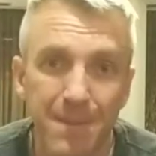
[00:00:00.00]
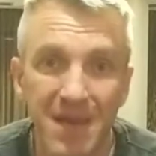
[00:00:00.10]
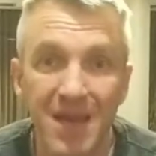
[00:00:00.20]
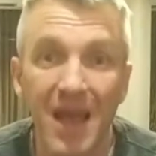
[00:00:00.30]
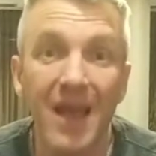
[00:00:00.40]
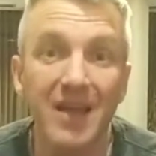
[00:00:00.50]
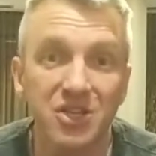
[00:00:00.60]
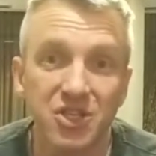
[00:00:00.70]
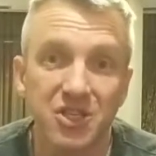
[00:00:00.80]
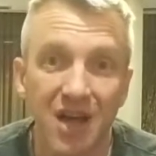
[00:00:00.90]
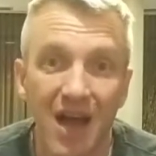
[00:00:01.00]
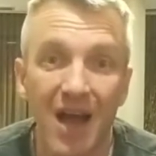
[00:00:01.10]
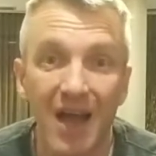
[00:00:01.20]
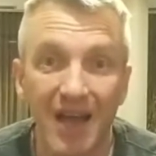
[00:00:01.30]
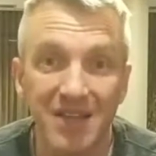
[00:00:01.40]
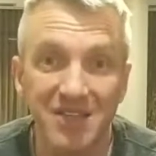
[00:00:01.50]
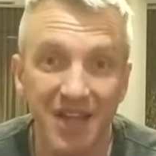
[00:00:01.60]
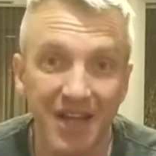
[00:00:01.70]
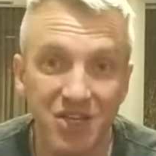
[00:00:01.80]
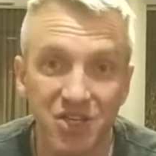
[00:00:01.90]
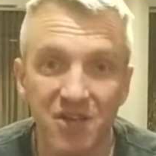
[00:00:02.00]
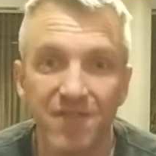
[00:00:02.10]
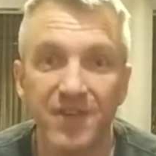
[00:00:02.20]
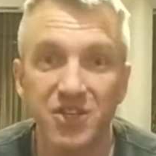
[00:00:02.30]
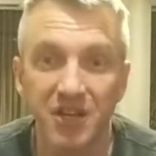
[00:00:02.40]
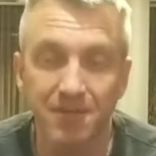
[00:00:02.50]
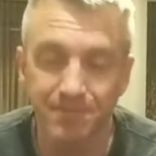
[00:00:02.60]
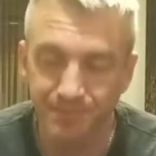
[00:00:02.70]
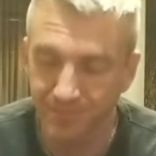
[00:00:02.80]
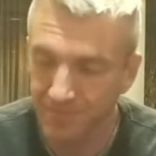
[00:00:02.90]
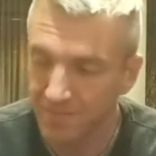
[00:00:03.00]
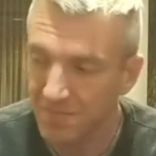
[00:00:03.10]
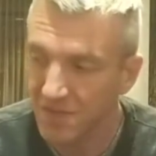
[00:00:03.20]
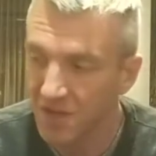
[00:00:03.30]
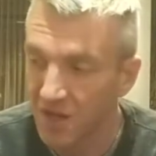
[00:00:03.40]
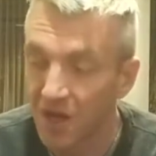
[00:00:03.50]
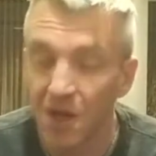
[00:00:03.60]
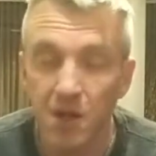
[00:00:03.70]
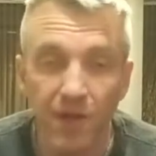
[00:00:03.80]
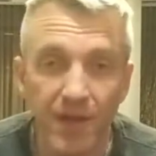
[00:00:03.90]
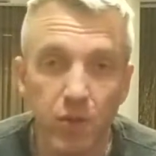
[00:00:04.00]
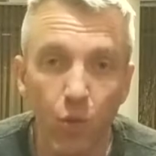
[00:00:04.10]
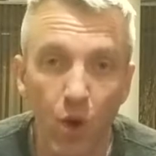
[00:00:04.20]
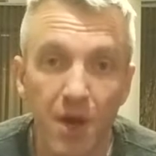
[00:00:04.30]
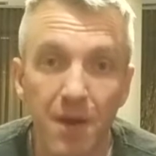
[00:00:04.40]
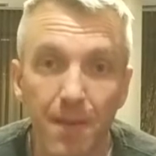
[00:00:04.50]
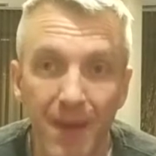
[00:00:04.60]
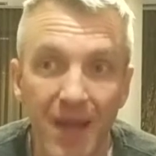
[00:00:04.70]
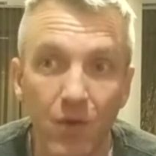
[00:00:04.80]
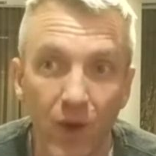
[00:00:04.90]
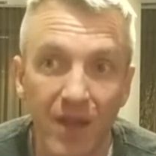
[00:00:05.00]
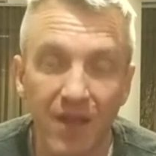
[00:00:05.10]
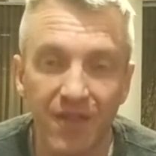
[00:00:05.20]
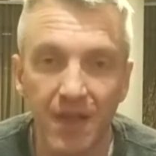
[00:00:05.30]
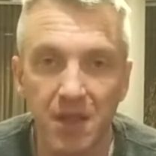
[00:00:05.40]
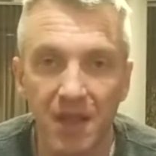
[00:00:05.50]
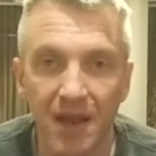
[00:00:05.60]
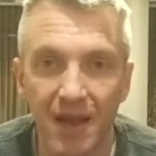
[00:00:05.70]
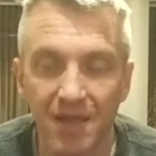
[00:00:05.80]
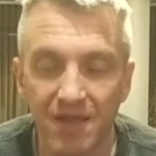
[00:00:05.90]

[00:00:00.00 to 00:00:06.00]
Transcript: PHISH, phishing. So that's one main way that things can